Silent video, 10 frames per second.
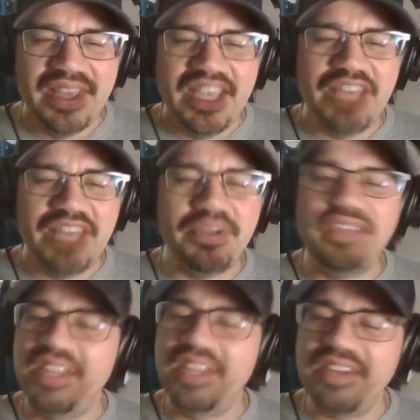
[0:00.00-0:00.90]
Henry
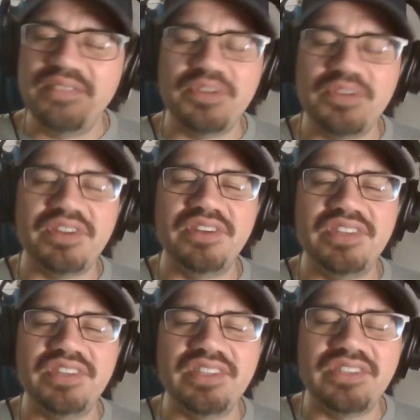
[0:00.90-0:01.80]
didn't return to
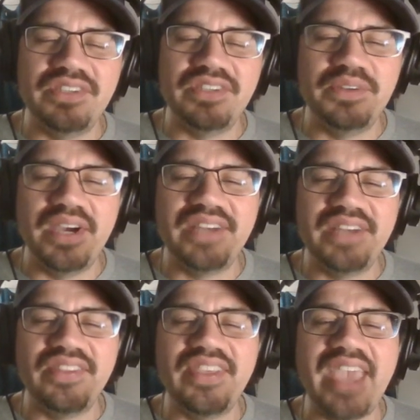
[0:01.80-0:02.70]

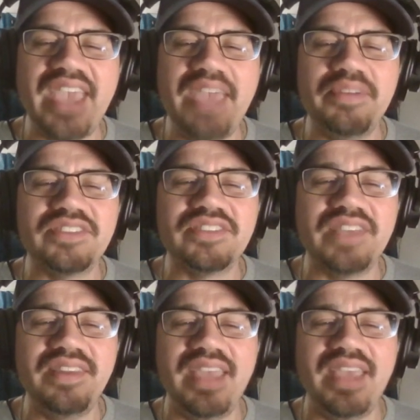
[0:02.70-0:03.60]
the game on
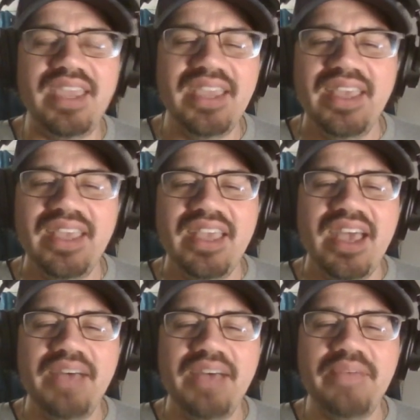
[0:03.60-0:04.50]
Sunday
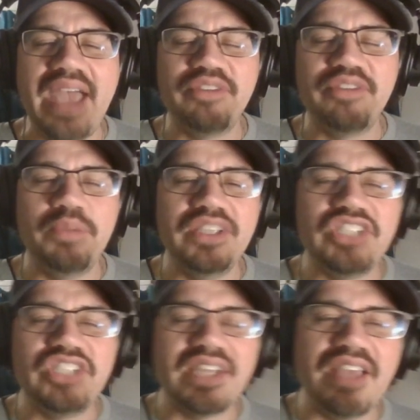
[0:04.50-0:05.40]
after being
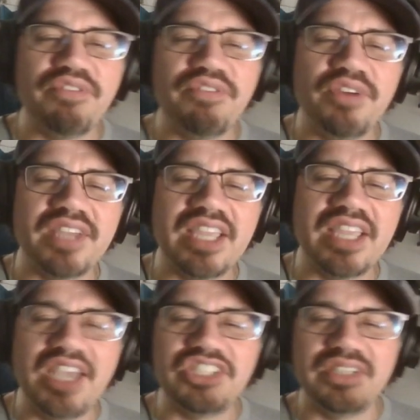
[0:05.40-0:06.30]
checked out for a
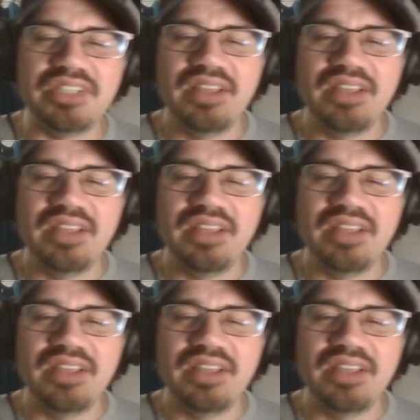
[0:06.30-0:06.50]
concussion,